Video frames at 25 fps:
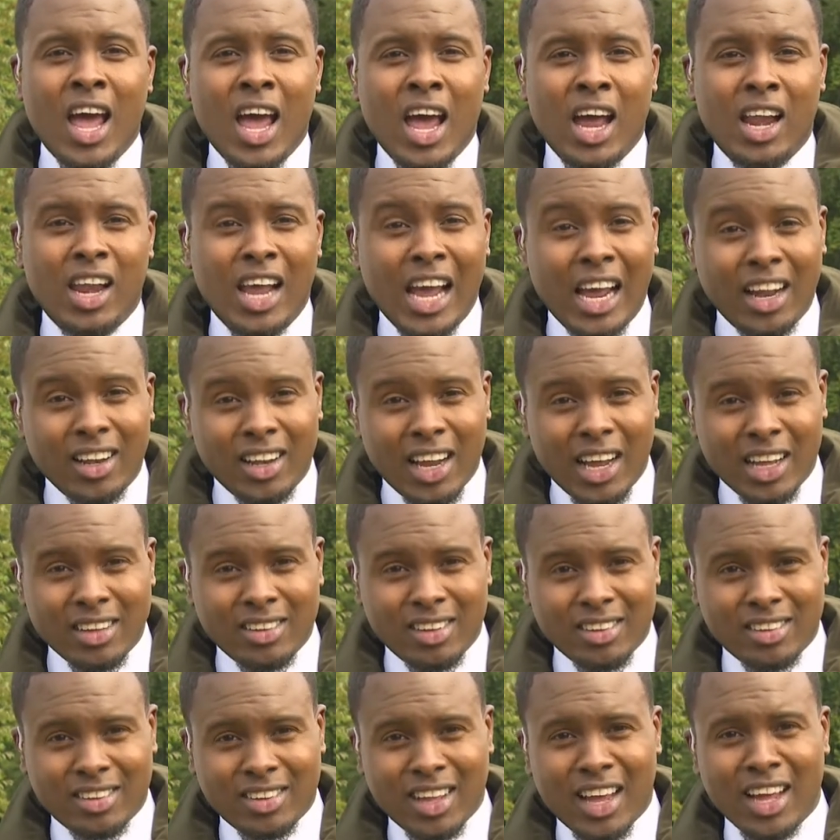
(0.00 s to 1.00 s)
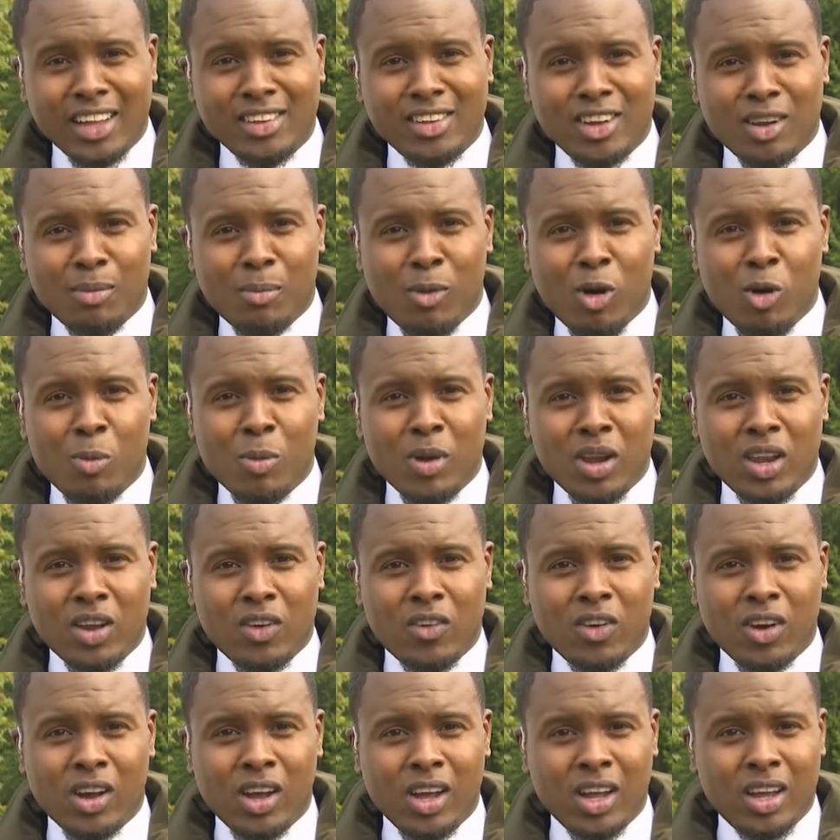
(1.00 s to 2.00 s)
and at, as it stands at the moment,
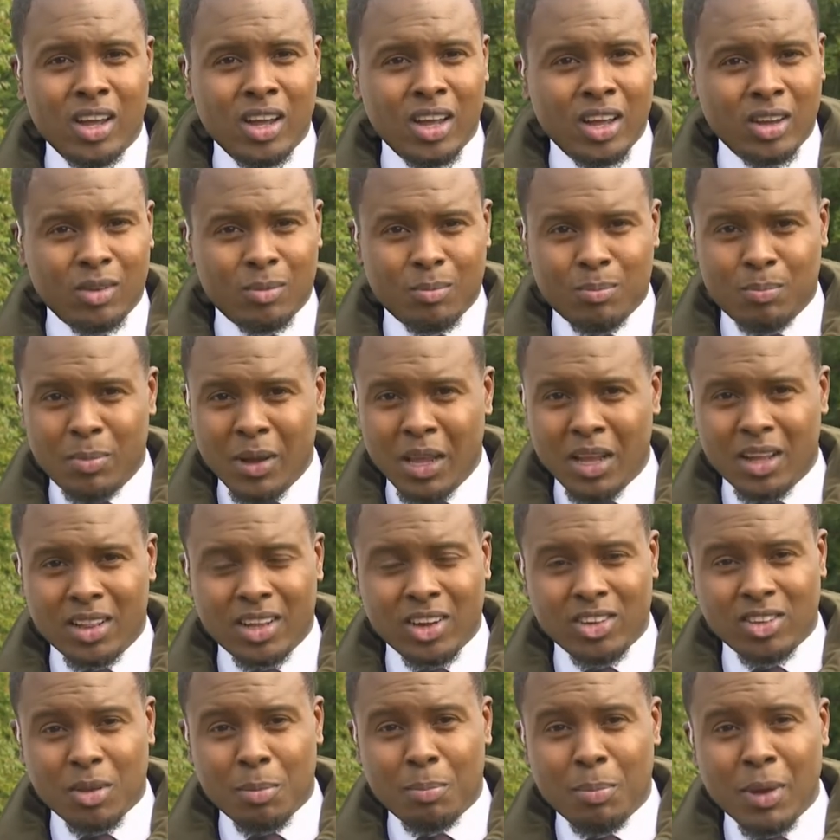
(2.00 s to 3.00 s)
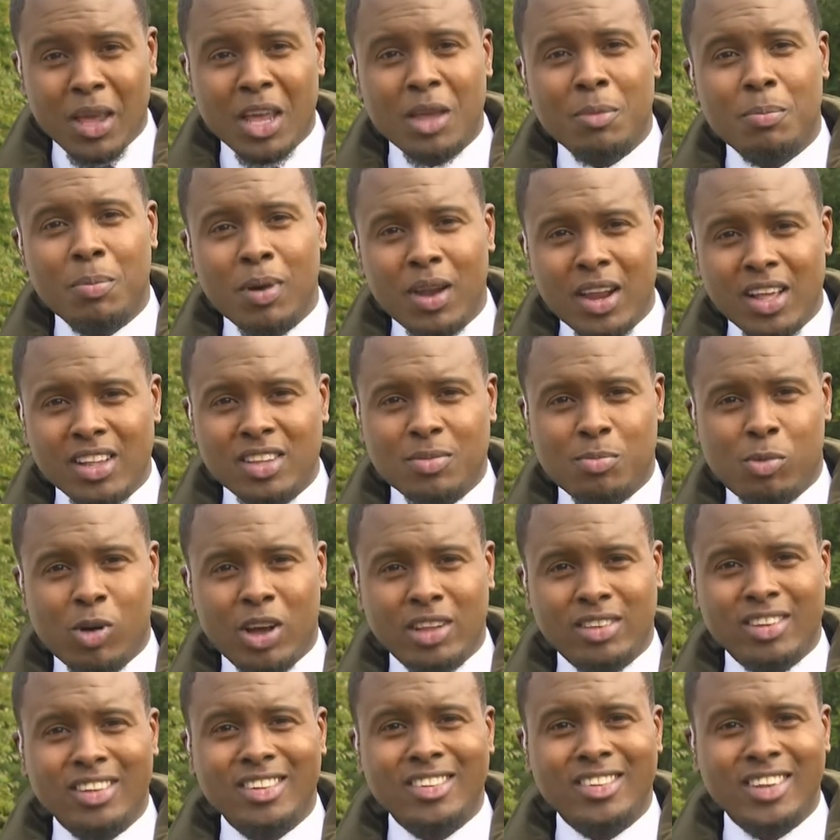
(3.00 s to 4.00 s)
there big, there's a big police
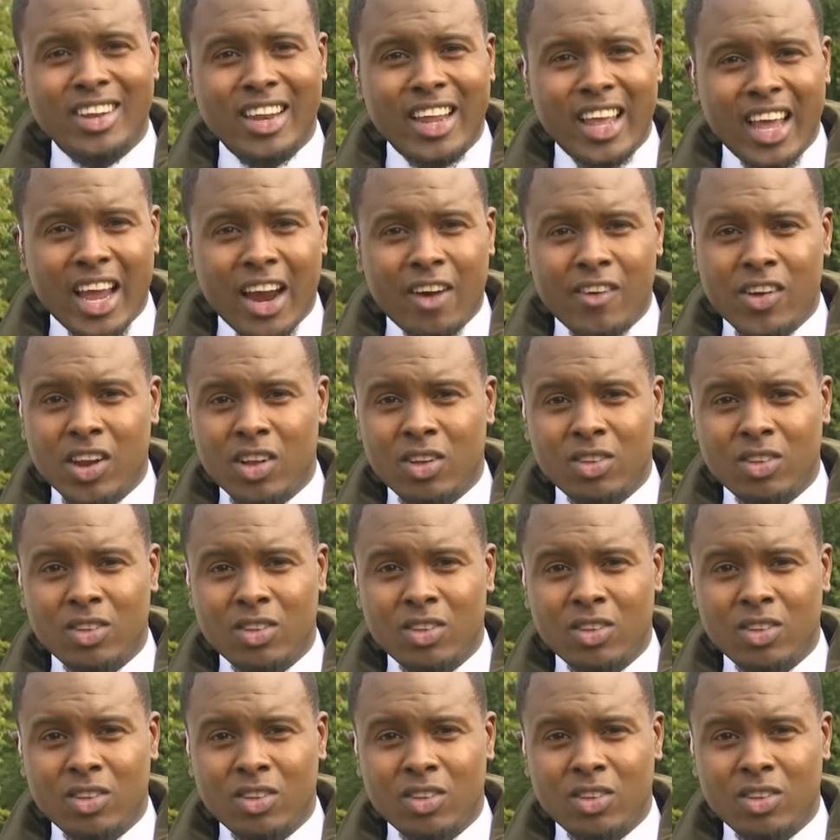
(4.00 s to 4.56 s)
presence in the area.